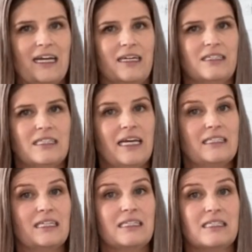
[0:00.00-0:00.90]
is,
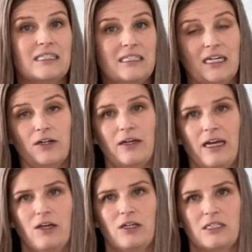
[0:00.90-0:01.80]
is it still
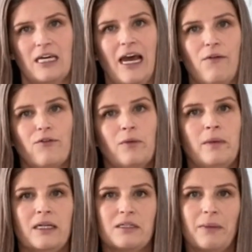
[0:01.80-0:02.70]
a good time for
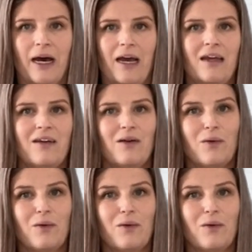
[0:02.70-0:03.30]
me to buy?